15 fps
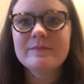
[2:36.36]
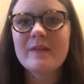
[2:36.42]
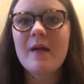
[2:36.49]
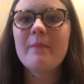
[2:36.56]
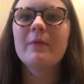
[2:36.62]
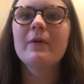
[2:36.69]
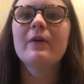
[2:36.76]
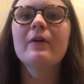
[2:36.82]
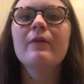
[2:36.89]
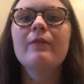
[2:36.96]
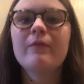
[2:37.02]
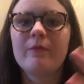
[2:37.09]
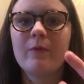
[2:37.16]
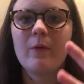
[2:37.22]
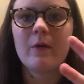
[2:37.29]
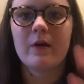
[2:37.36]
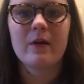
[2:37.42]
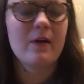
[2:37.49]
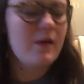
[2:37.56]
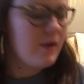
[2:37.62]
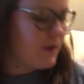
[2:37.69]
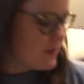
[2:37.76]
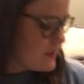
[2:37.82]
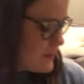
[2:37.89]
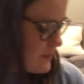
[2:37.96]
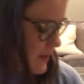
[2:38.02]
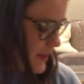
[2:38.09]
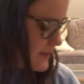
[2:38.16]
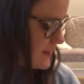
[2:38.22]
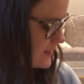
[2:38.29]
Number 4. So
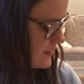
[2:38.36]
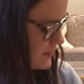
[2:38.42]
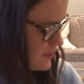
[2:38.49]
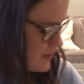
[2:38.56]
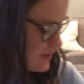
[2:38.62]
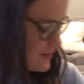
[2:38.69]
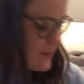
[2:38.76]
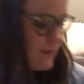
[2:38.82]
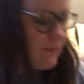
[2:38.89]
as a teacher